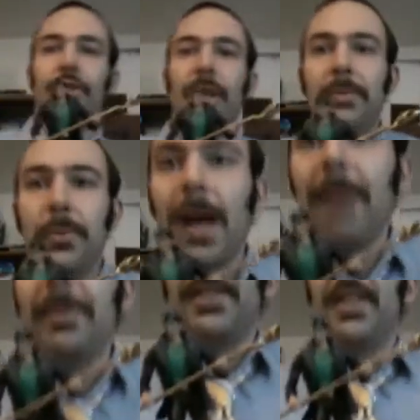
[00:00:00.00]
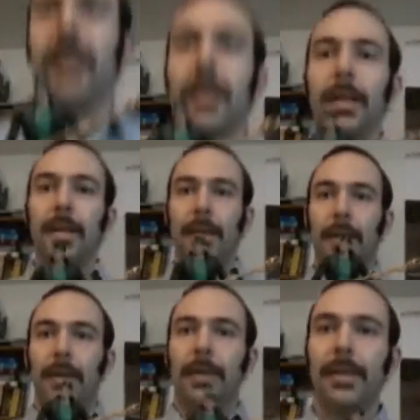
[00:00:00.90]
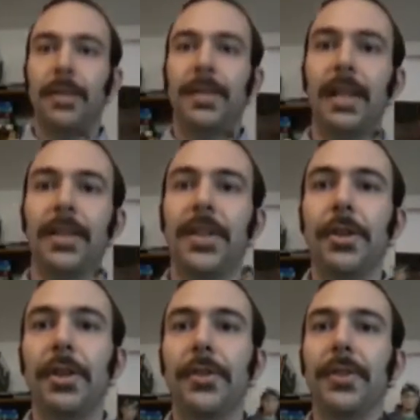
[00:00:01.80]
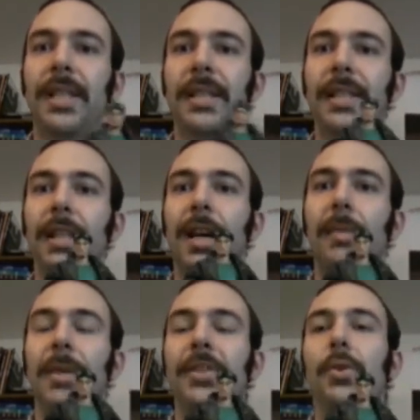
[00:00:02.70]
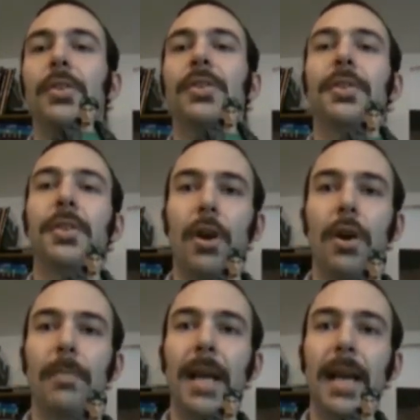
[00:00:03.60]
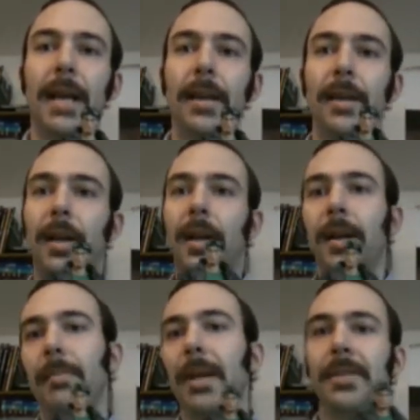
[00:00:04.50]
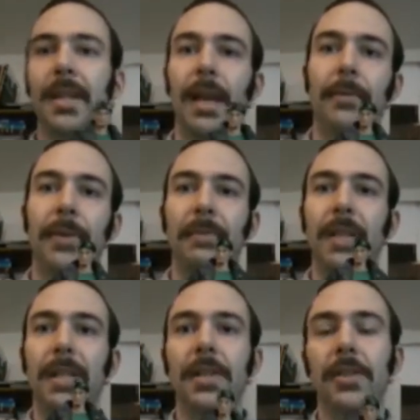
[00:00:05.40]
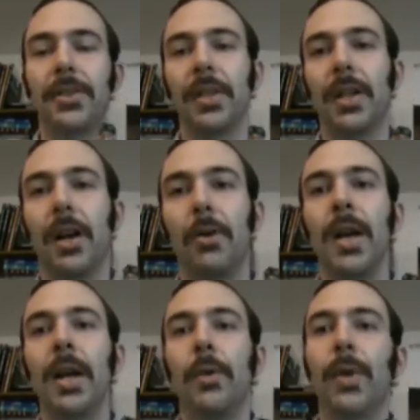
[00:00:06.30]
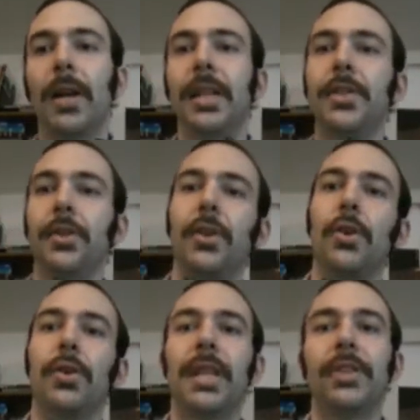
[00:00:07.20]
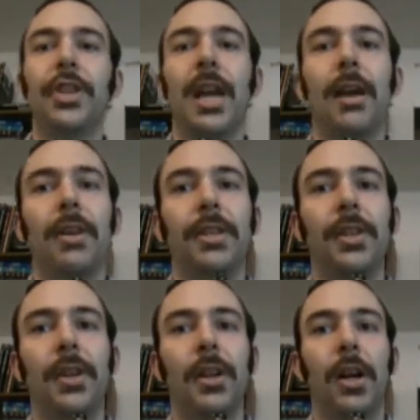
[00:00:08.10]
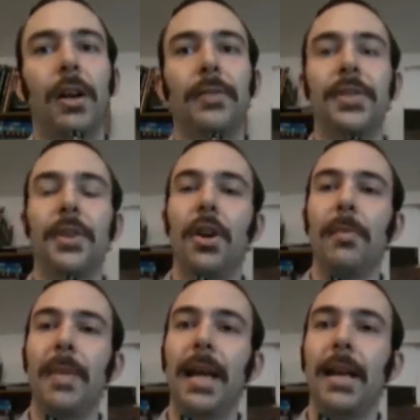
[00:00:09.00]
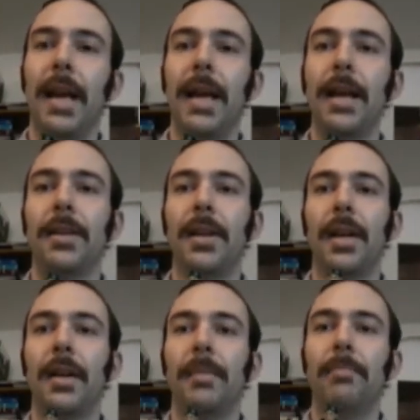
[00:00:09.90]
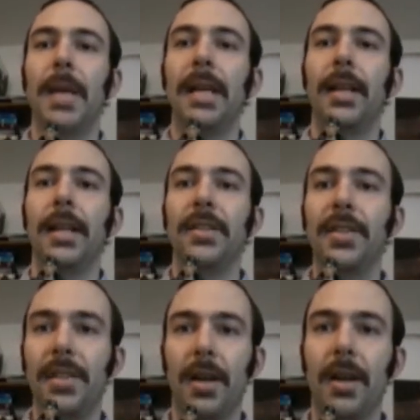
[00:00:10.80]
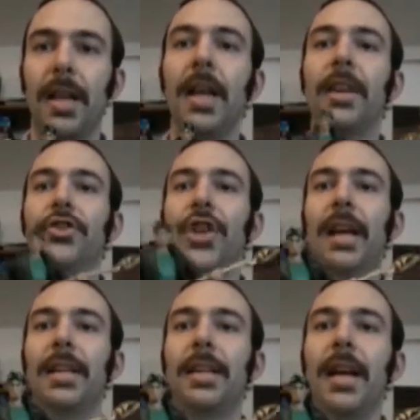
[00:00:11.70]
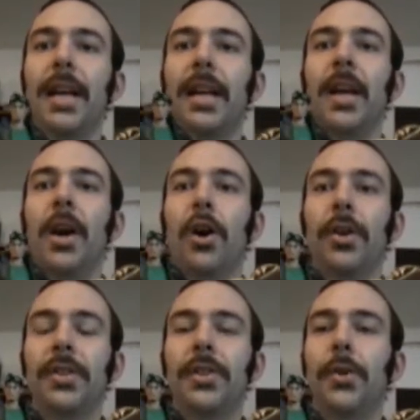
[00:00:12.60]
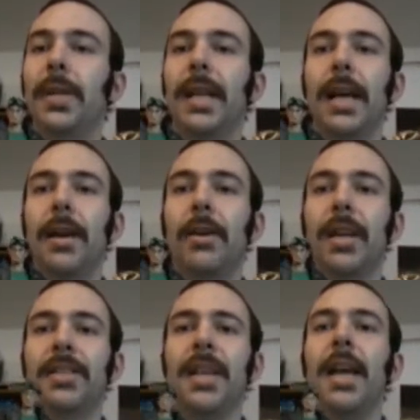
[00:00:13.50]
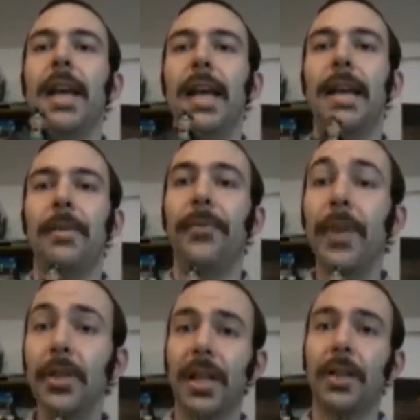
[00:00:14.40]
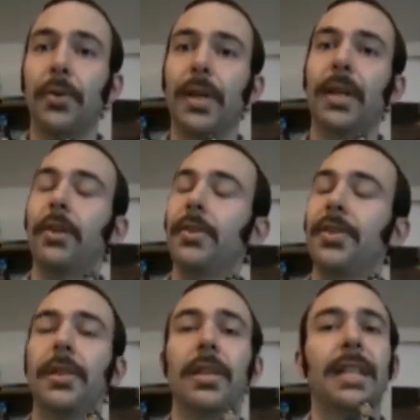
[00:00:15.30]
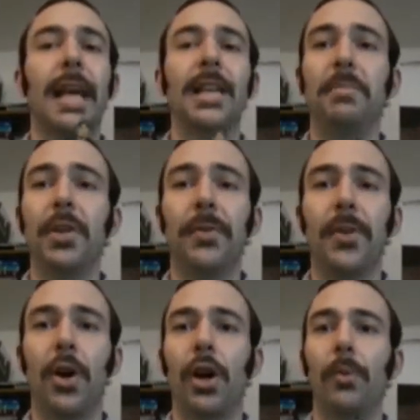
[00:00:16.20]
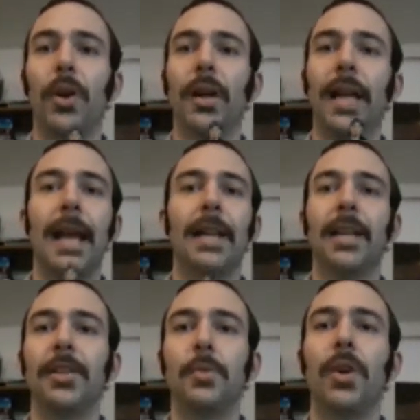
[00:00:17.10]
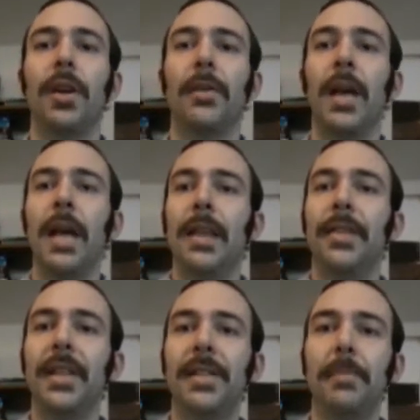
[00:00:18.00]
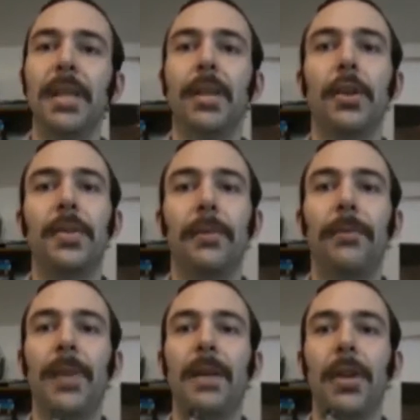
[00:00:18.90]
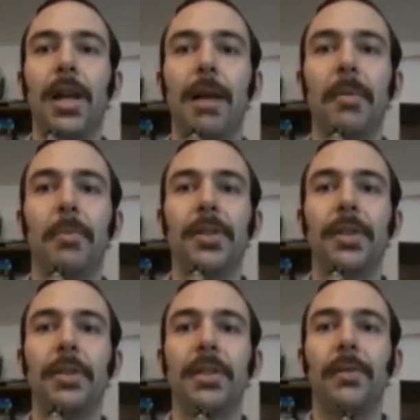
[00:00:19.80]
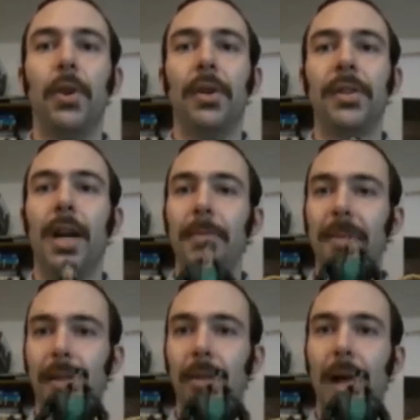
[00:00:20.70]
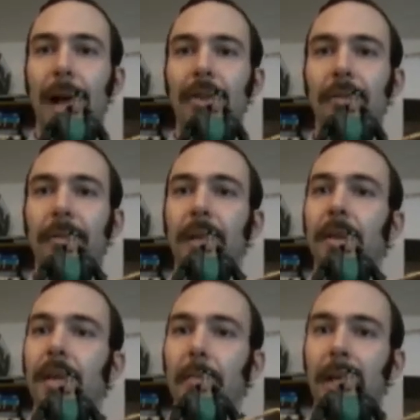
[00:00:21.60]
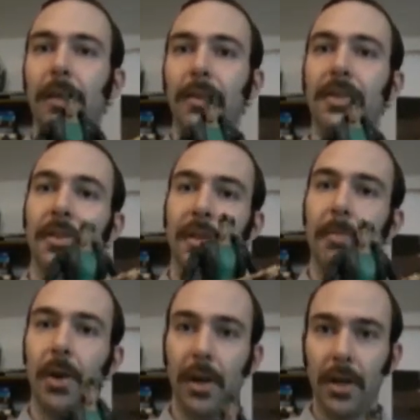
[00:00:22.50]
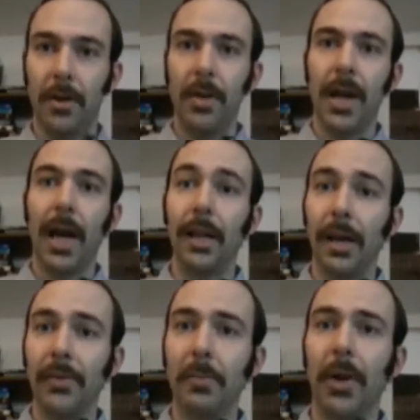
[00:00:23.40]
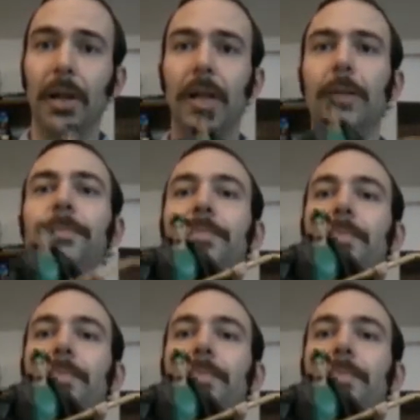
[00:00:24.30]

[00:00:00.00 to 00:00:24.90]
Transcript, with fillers: James Robinson did a series for DC Comics called Starman uh, about 10, 15 years ago, where he took the Golden Age character of Starman and uh, made it his son, Jack Knight, artist Tony Harris. It feels like a creator owned series. It has beautiful artwork, and it is one of this amigo's favorite comic book series of all time. This is a little action figure that my little sister Margot, I love you, Margot,